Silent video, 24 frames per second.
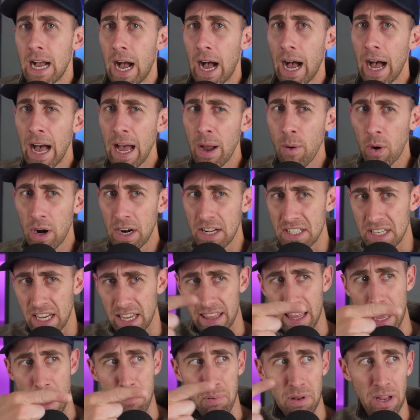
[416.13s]
I want to
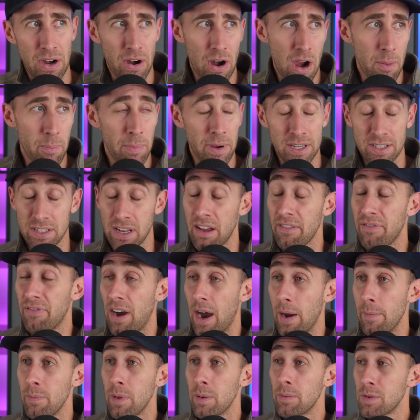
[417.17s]
take that player out because I
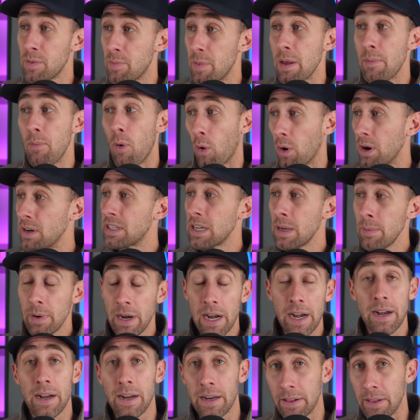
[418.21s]
find them to be more
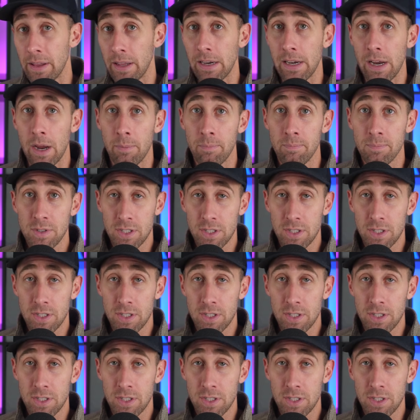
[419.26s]
intimidating than you.